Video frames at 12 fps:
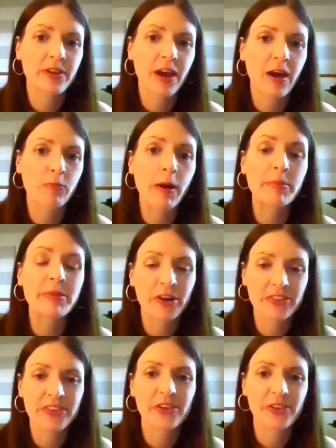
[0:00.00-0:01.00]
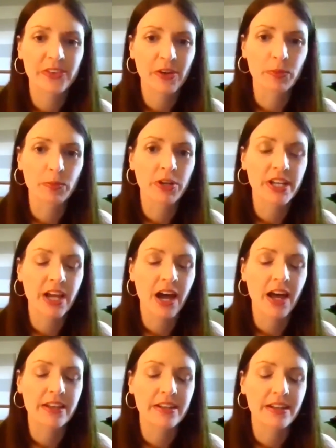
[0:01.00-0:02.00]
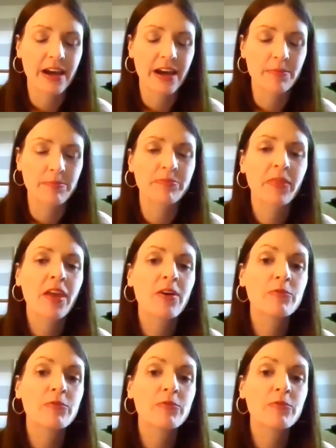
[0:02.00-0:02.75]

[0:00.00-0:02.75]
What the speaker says: webinar series that we're putting on